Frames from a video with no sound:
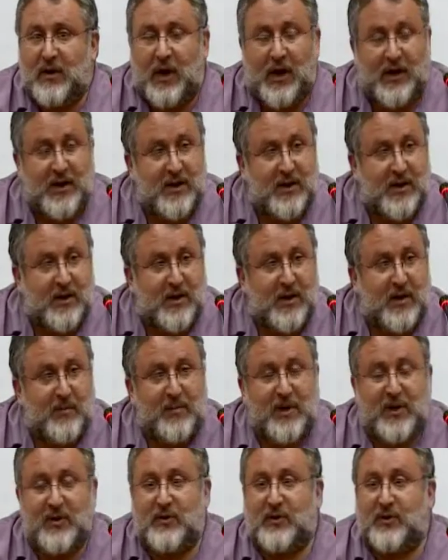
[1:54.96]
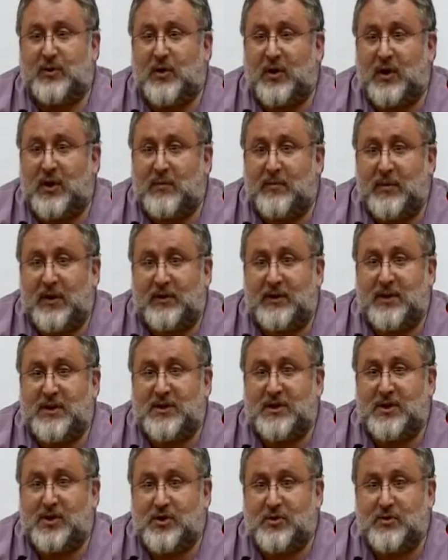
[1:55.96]
I didn't come here to talk about
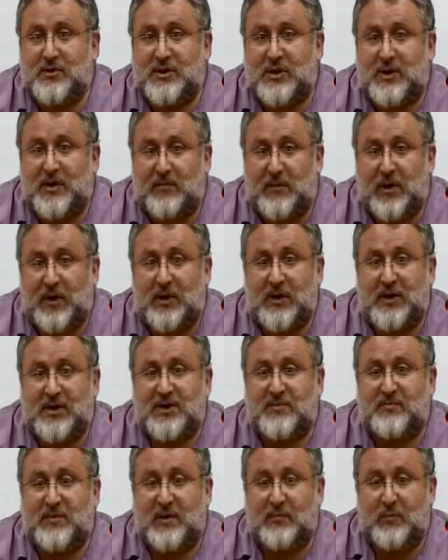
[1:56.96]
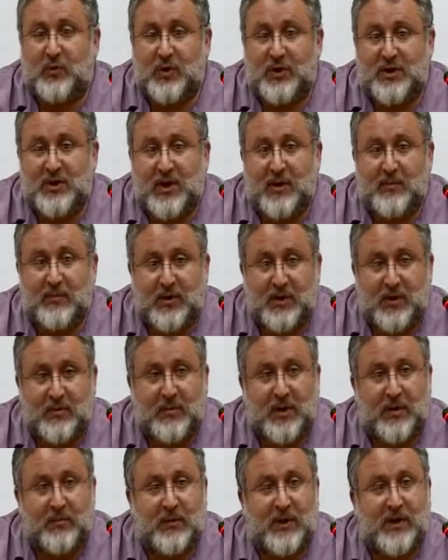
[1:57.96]
these issues, and I'm not going to spend more time on
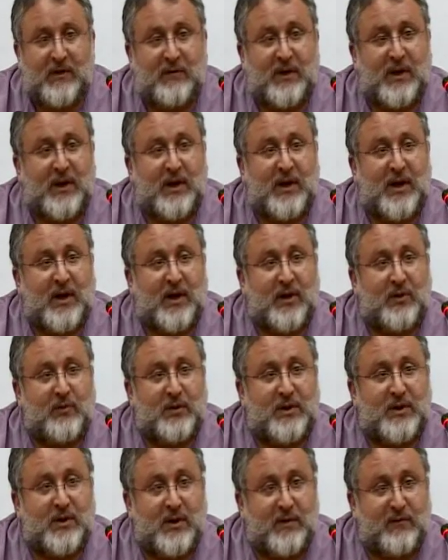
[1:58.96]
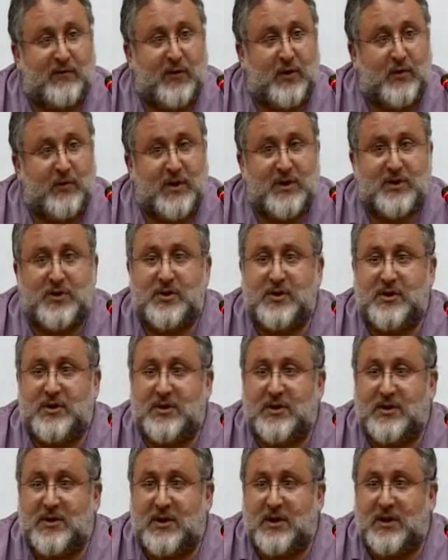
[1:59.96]
them. I'm leaving inadequate time for questions
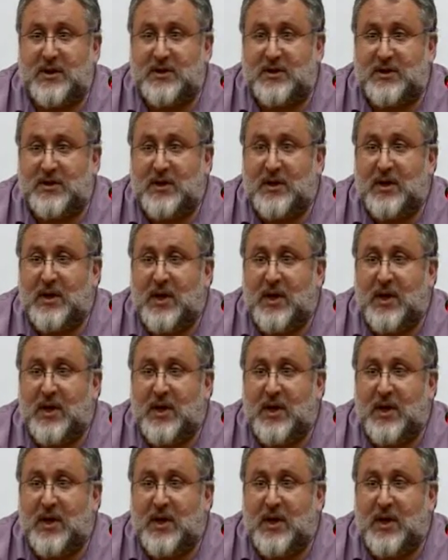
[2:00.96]
as it is.